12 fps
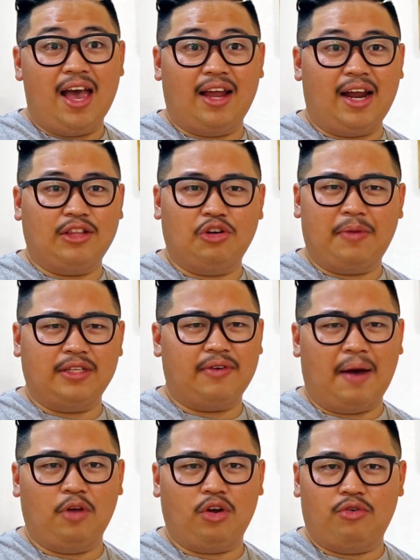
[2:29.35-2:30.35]
And I told
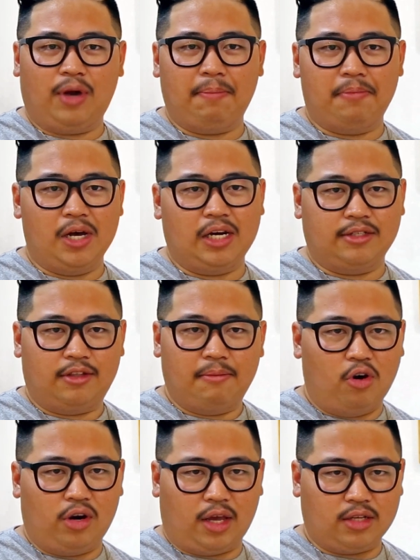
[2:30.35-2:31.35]
myself, I'm not going to run burgers in
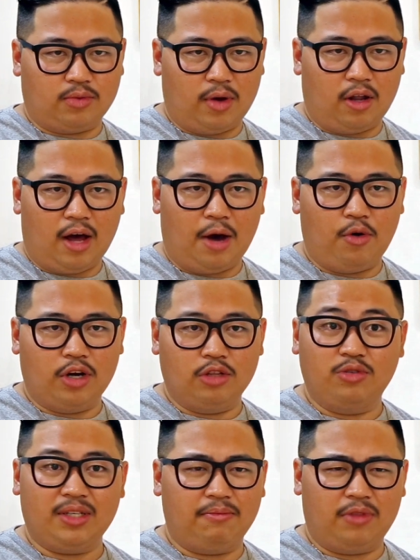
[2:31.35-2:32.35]
the morning as well. I want
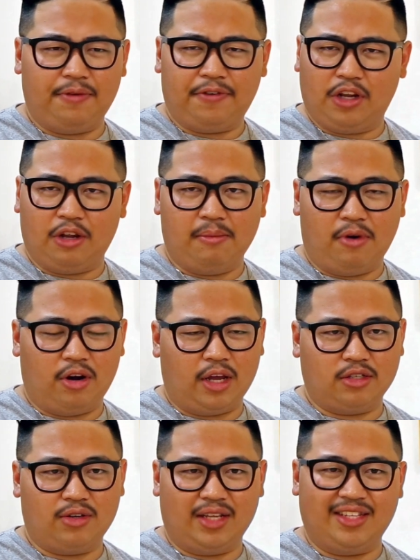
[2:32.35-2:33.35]
to do something different in the
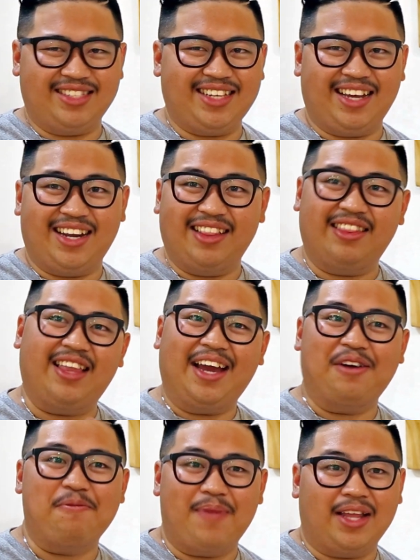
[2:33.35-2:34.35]
morning. So I designed a
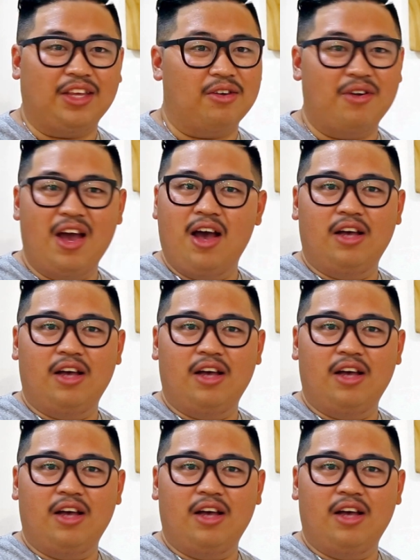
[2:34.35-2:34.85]
diner menu.